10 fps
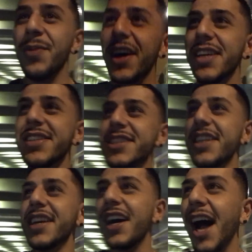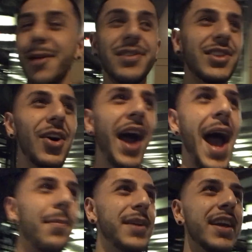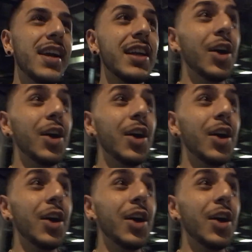much. I'm so happy.